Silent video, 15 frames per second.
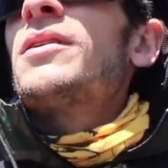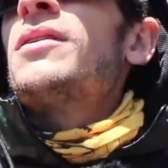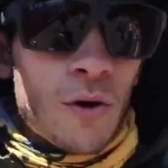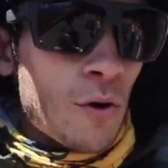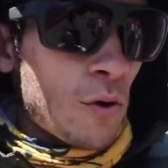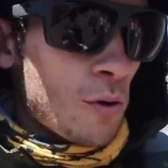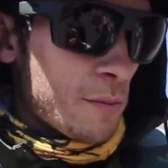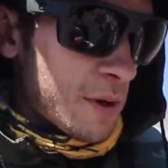
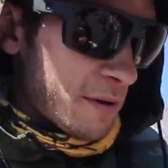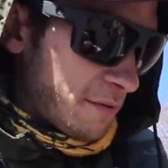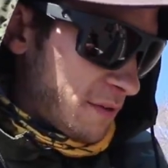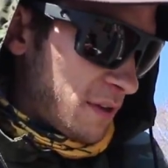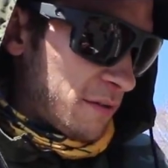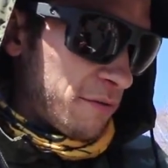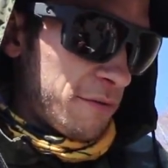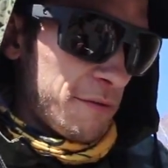Home of
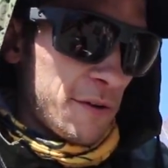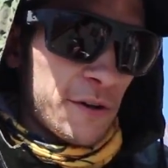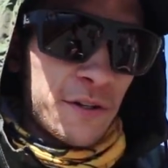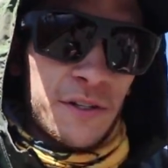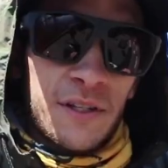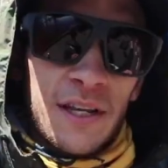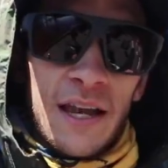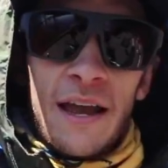the
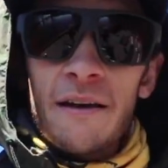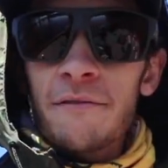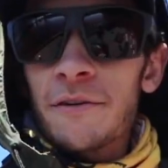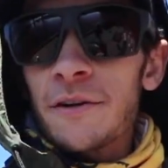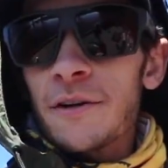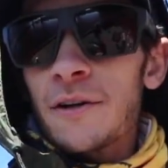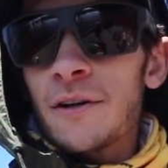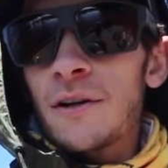first
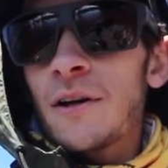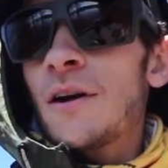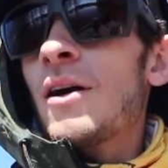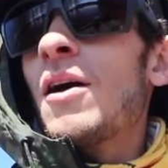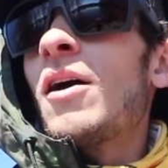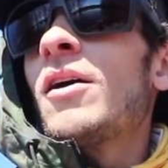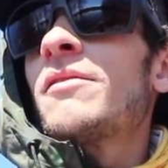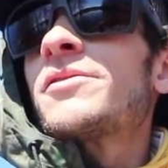ever
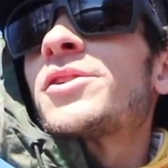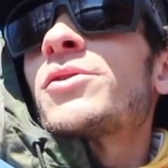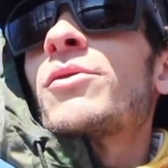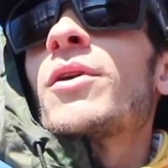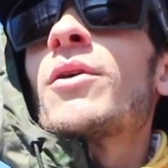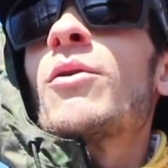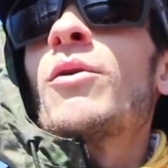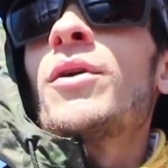
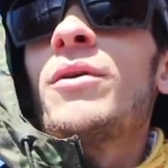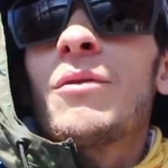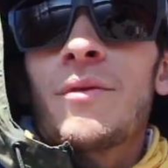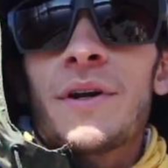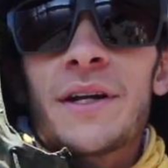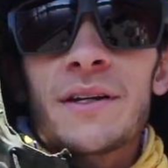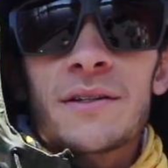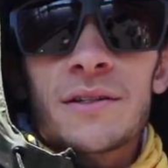offshore oil
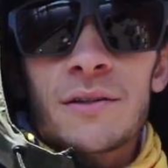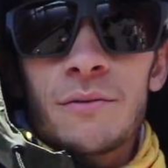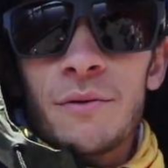rigs,